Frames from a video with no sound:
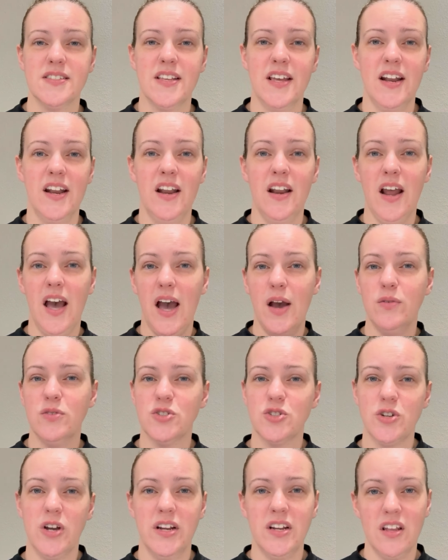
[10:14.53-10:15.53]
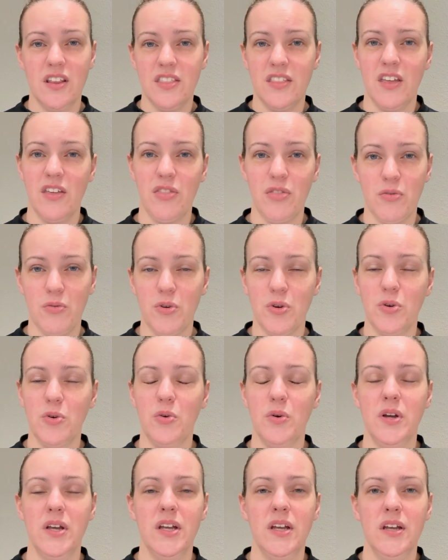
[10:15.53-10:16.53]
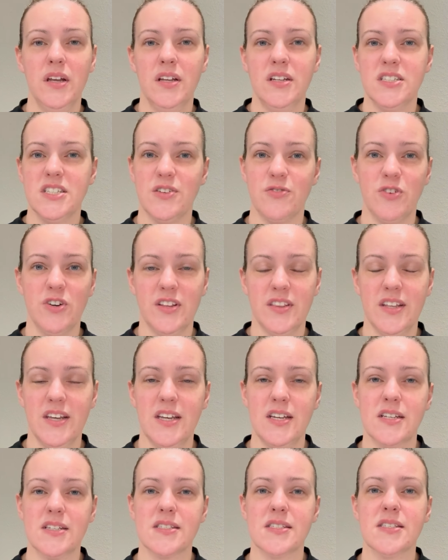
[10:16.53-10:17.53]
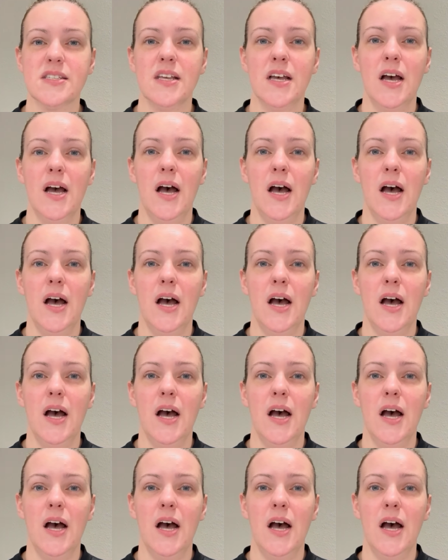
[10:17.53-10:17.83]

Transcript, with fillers: and I was trying to think through different things.